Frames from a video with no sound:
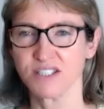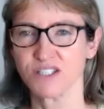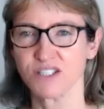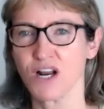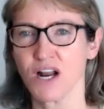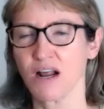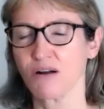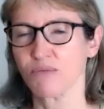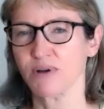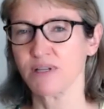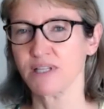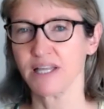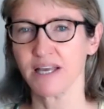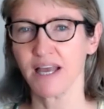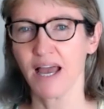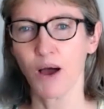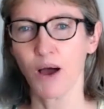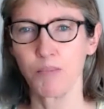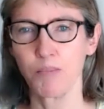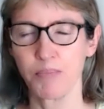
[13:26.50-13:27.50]
not really
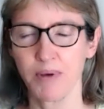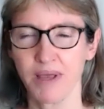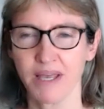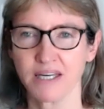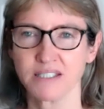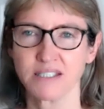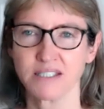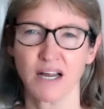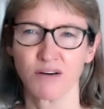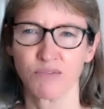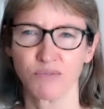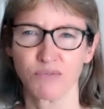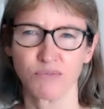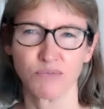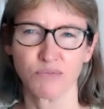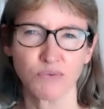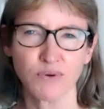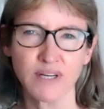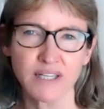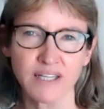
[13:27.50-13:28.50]
helping. It's not
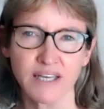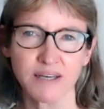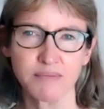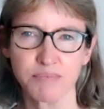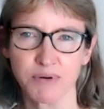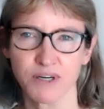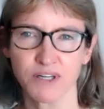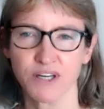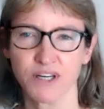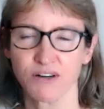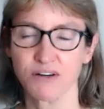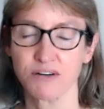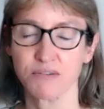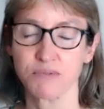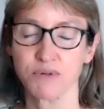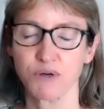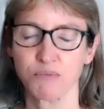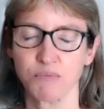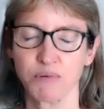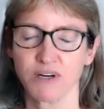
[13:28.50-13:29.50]
really procuring
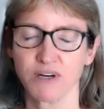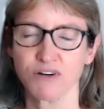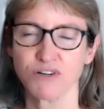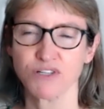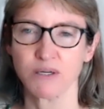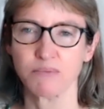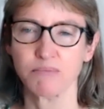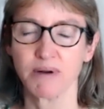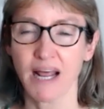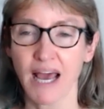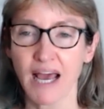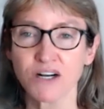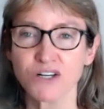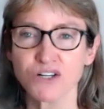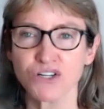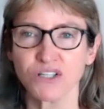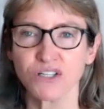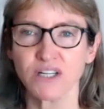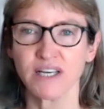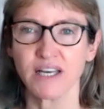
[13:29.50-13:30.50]
renewable energy. But
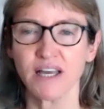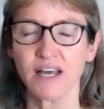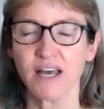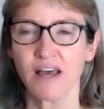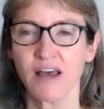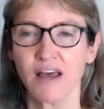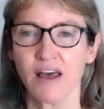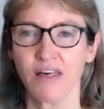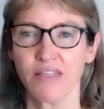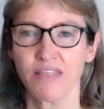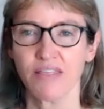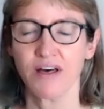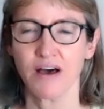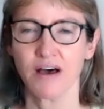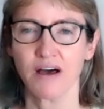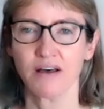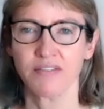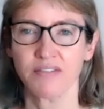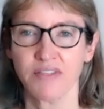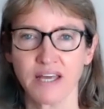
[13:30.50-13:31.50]
actually,
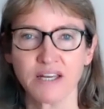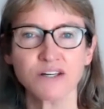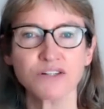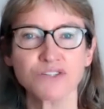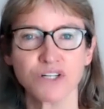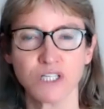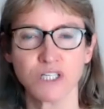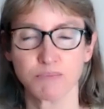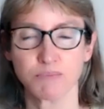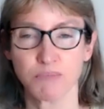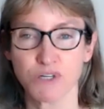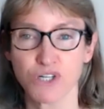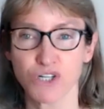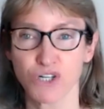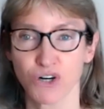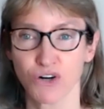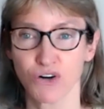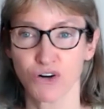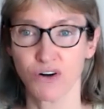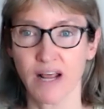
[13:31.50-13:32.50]
the industry's
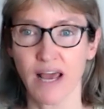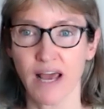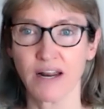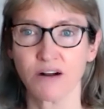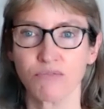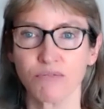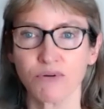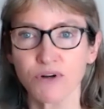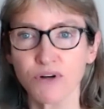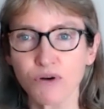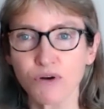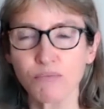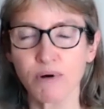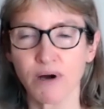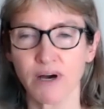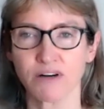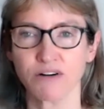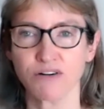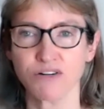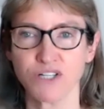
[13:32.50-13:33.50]
matured, and a
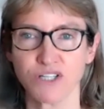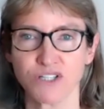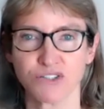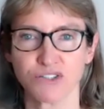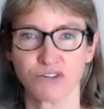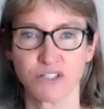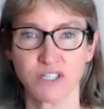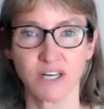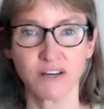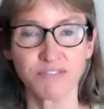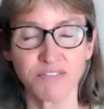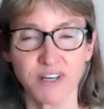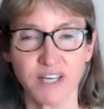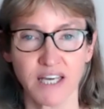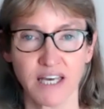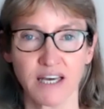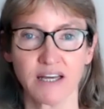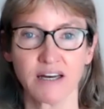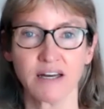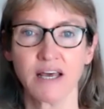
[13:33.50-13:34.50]
renewable energy
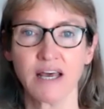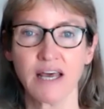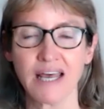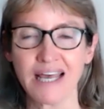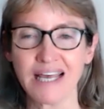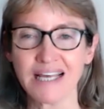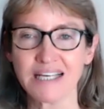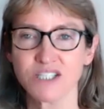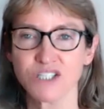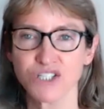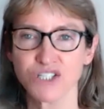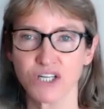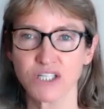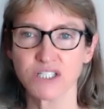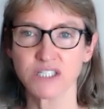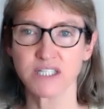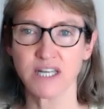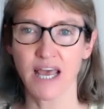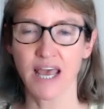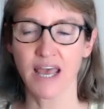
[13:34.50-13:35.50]
certificate is
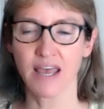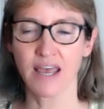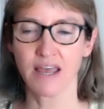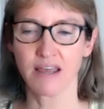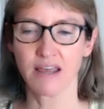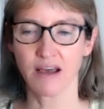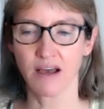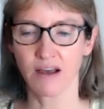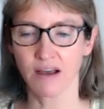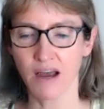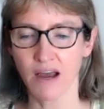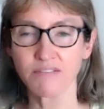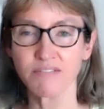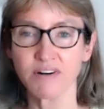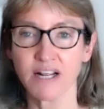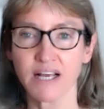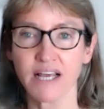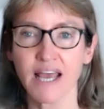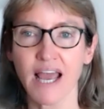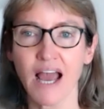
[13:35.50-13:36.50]
just a kind of
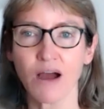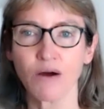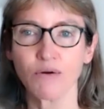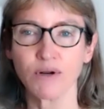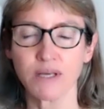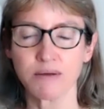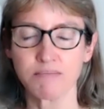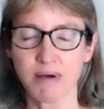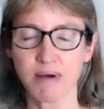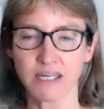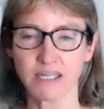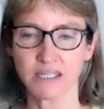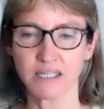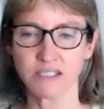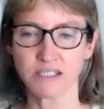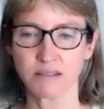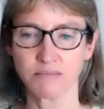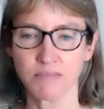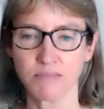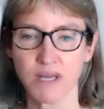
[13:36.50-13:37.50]
an accounting
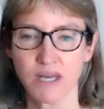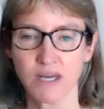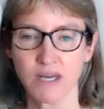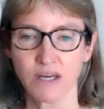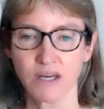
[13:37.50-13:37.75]
mechanism